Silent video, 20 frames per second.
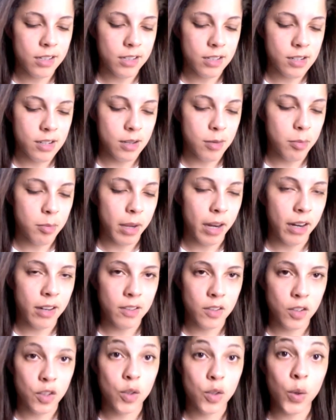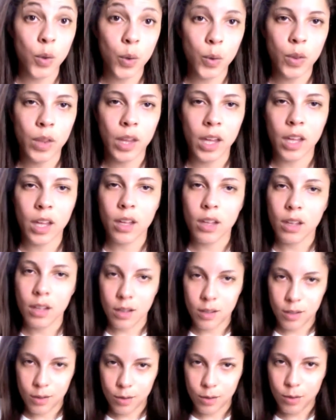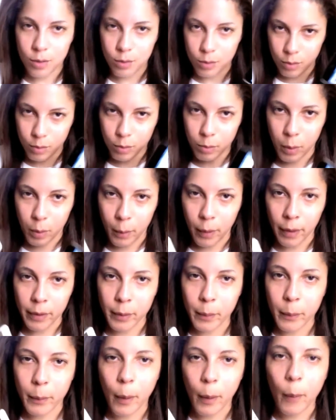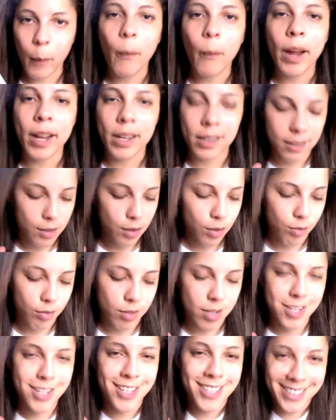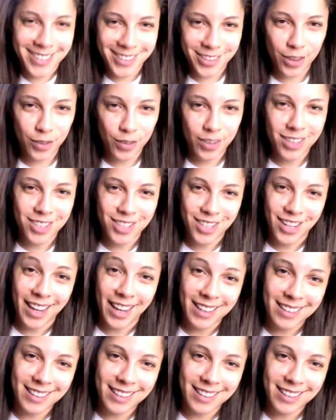in comparison to the quote-unquote white 3GS.